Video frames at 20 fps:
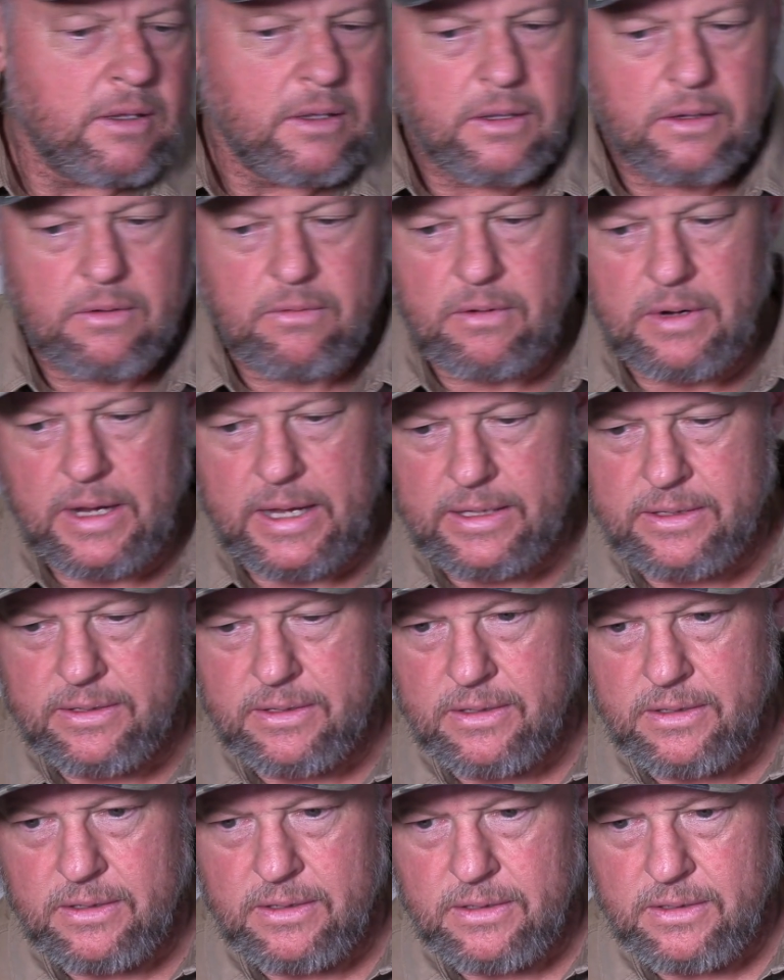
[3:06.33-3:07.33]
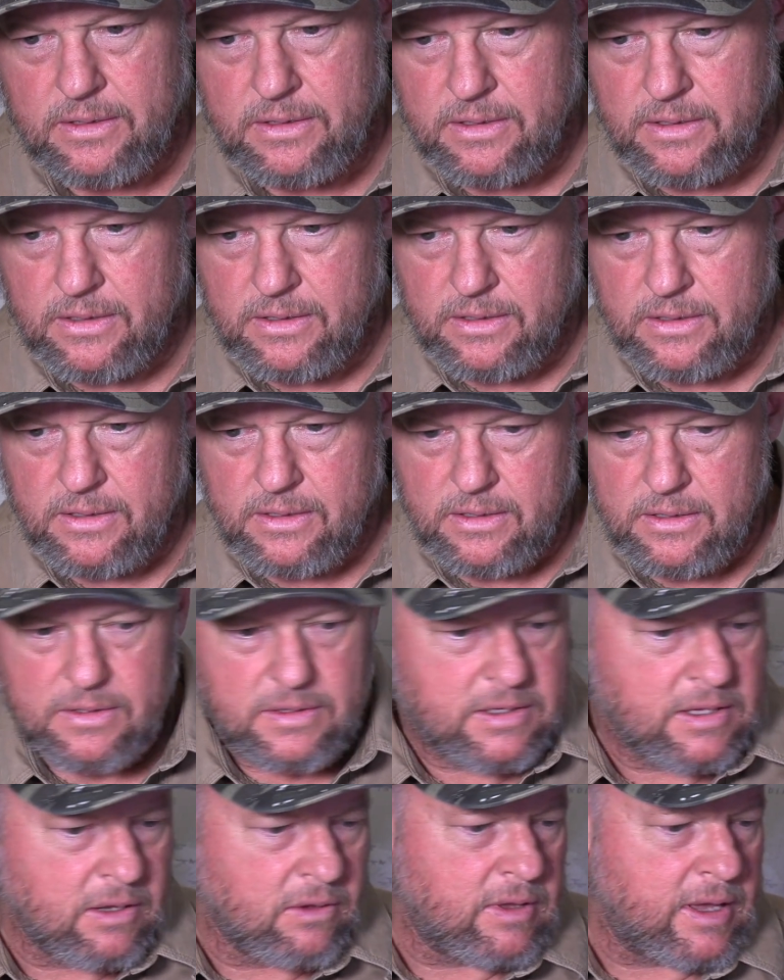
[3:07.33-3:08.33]
Right.
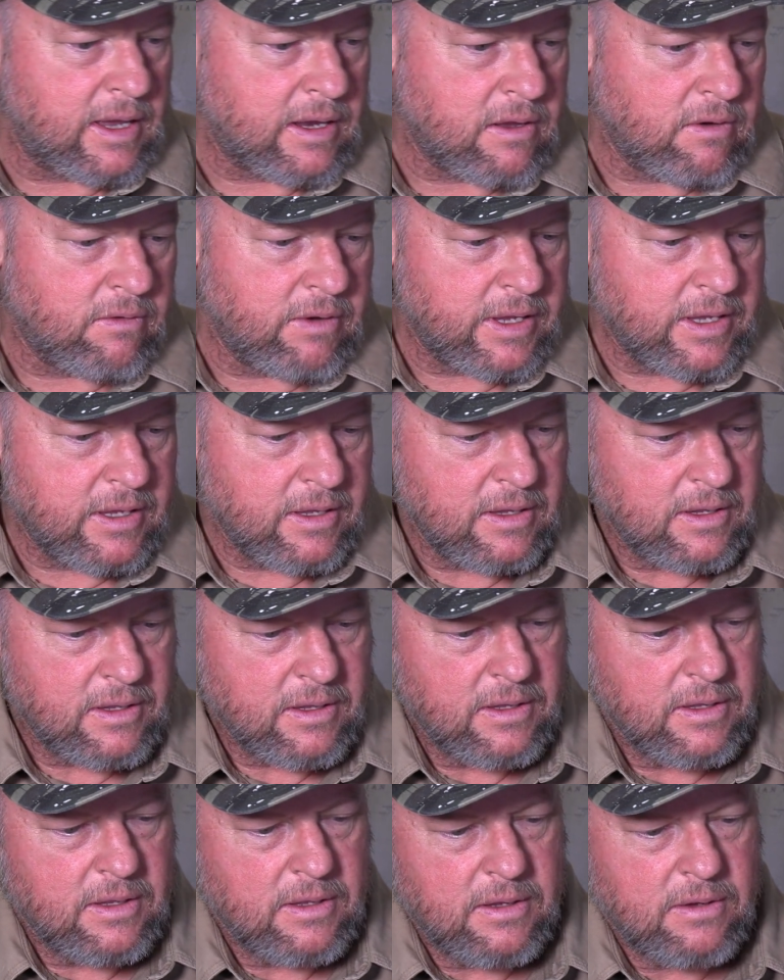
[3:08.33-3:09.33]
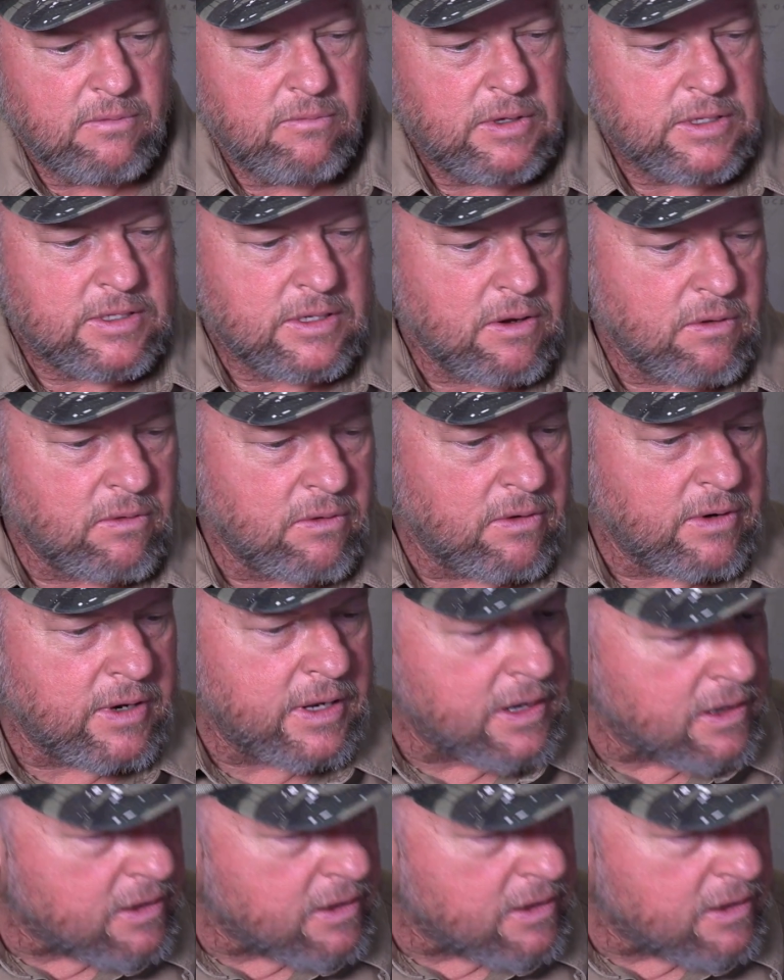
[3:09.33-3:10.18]
Still echoing. What's going on here?